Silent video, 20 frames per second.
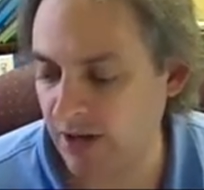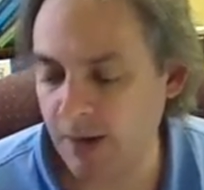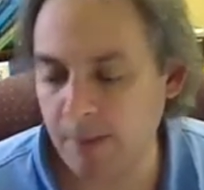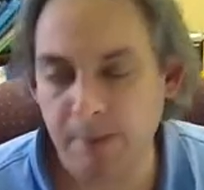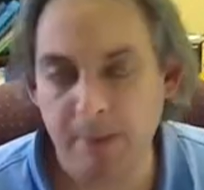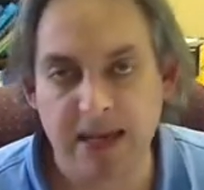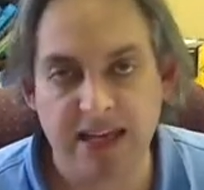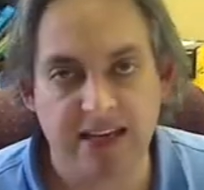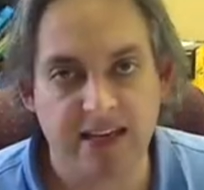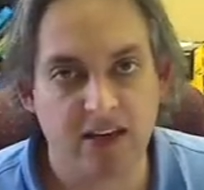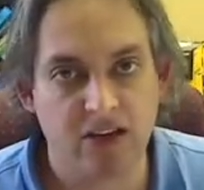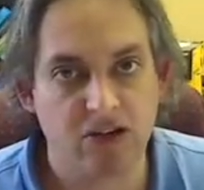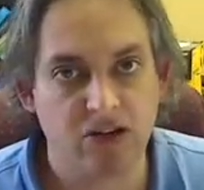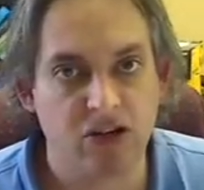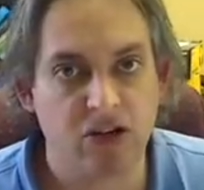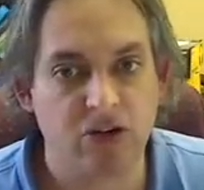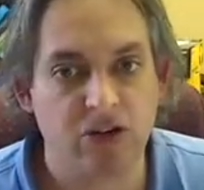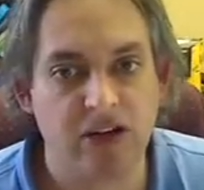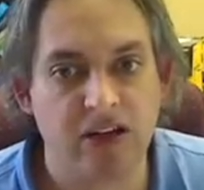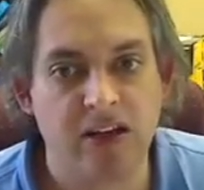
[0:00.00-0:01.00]
baking
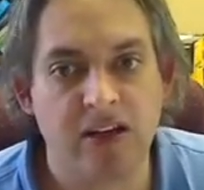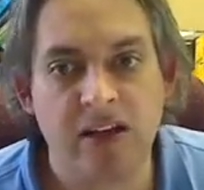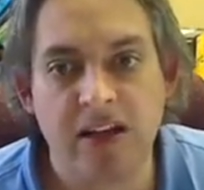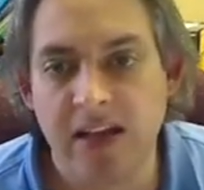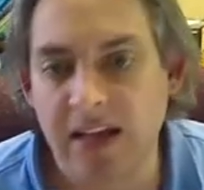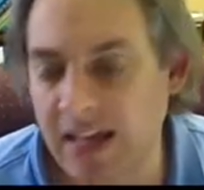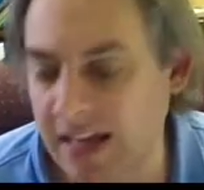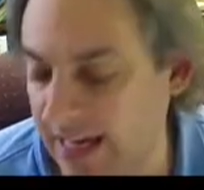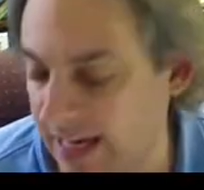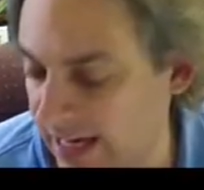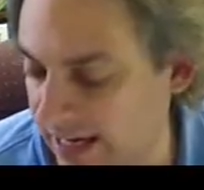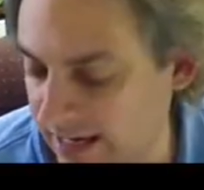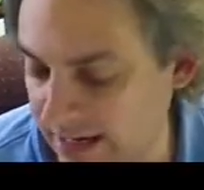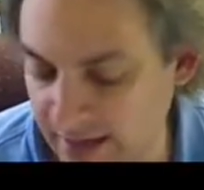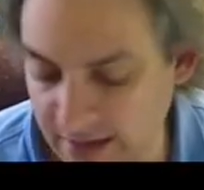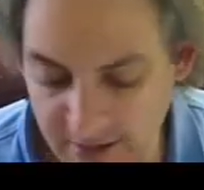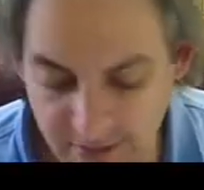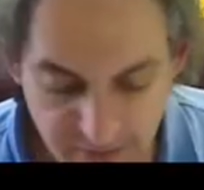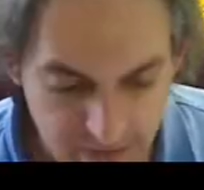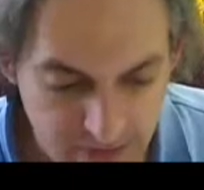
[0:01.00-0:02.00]
soda and
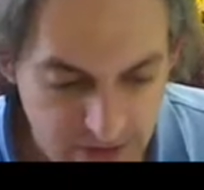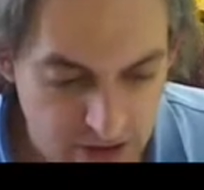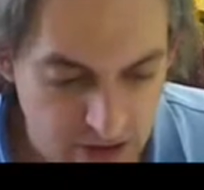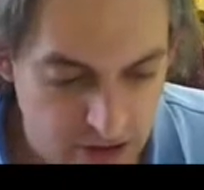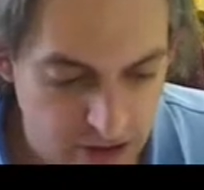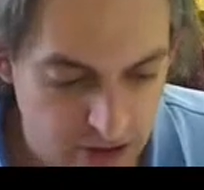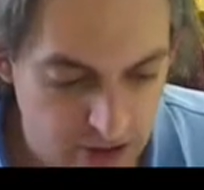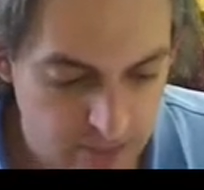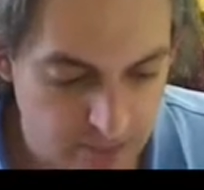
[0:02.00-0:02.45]
vinegar.